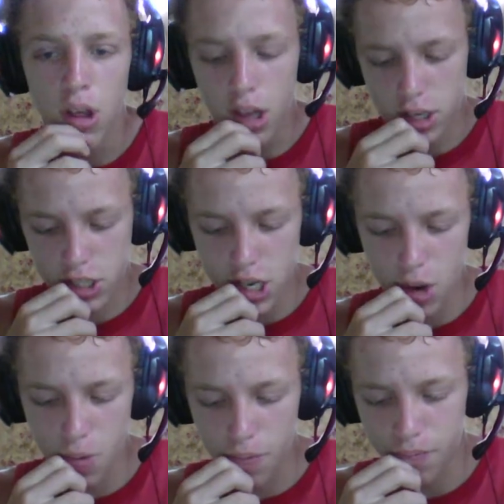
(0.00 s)

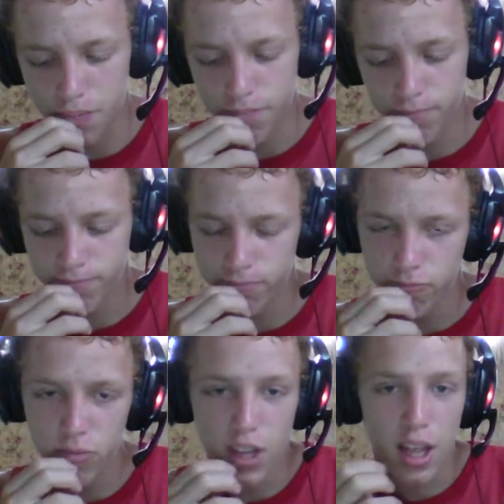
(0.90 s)
So
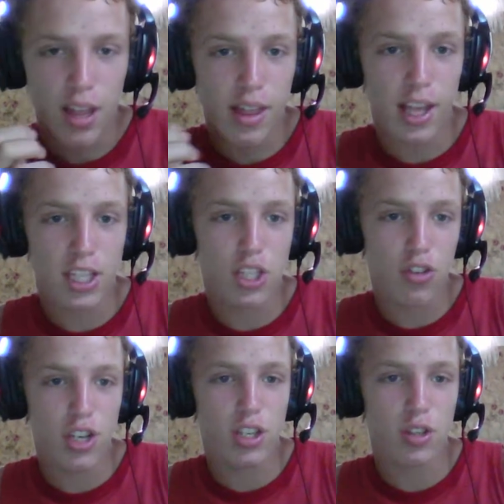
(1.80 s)
that's the
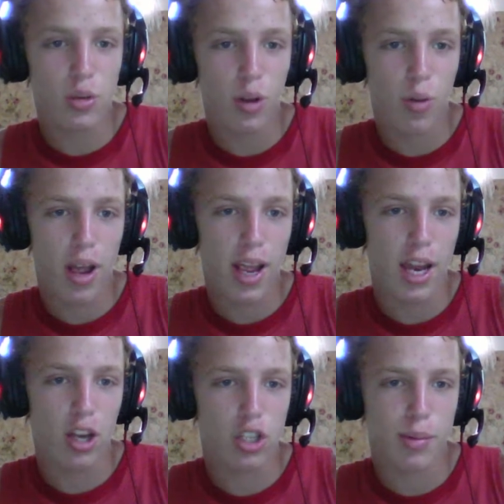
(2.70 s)
reasons why he
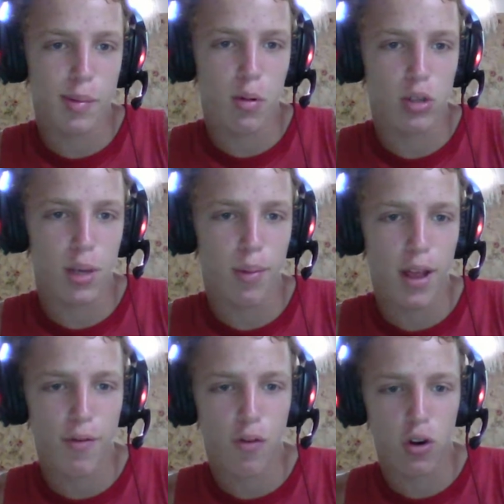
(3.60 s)
had no Super Bowls. He
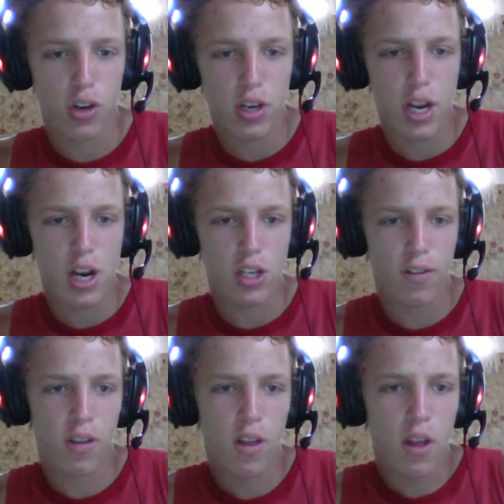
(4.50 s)
played 14 years
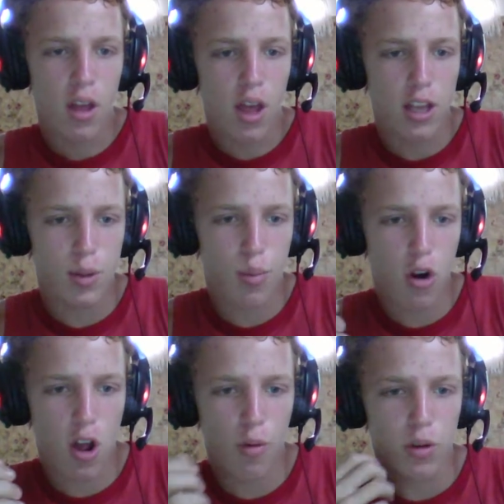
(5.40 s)
as a
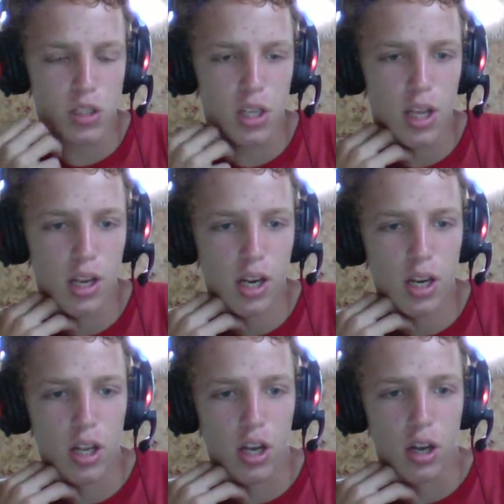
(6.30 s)
pro. Was
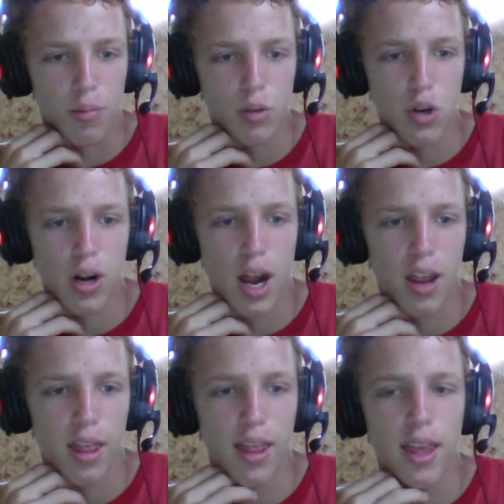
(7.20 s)
taken out
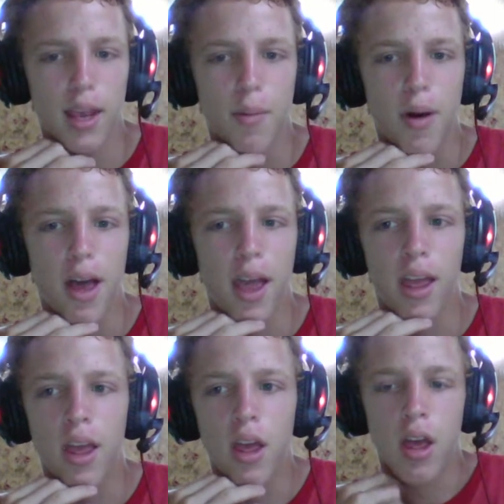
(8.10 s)
of the league by
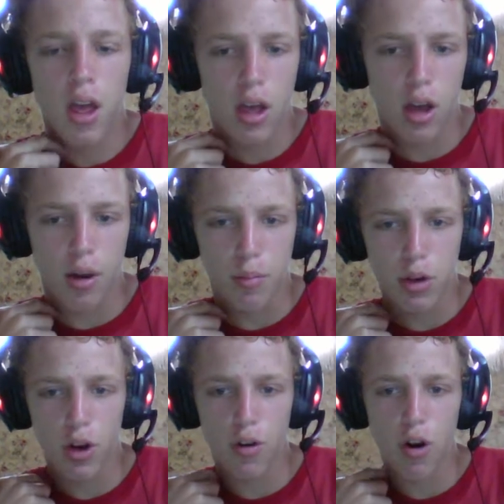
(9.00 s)

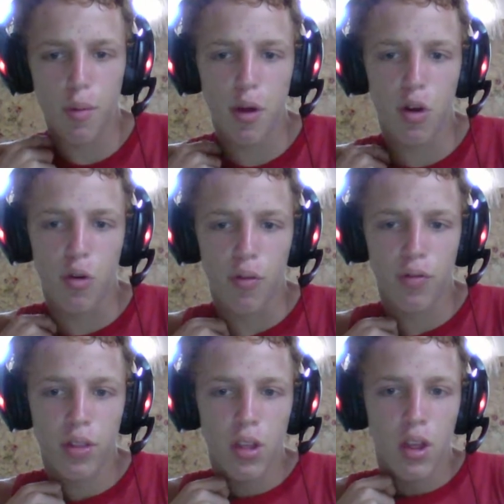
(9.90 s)
Tony Romo,
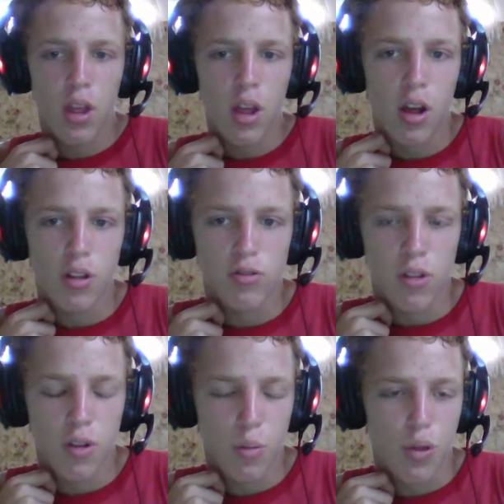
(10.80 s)

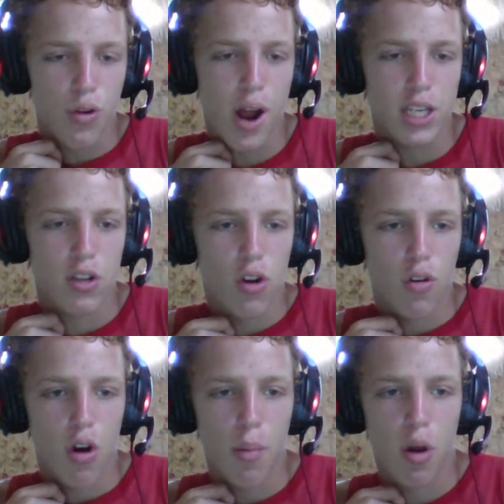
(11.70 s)
with the rise of Tony
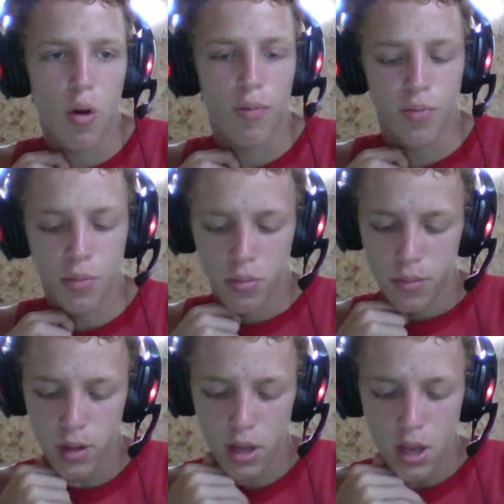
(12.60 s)
Romo,
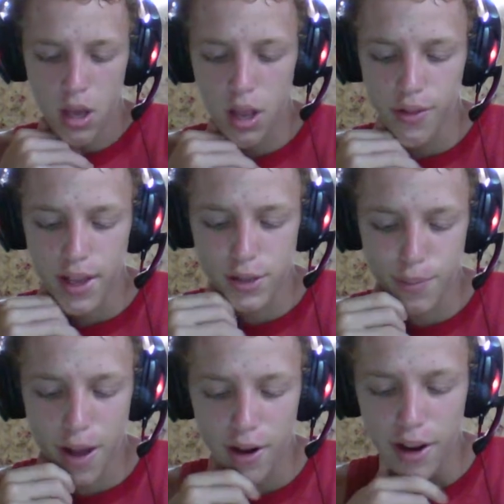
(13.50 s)
and that's
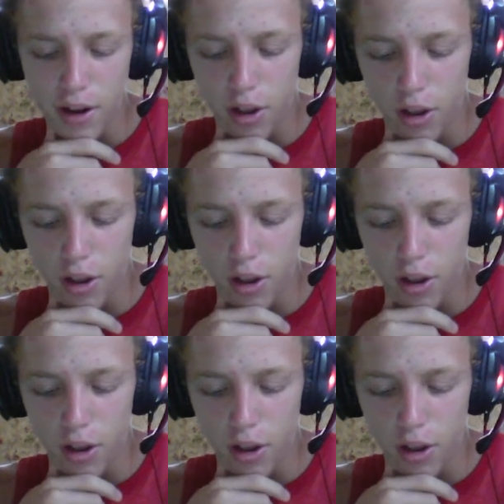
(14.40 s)
about it.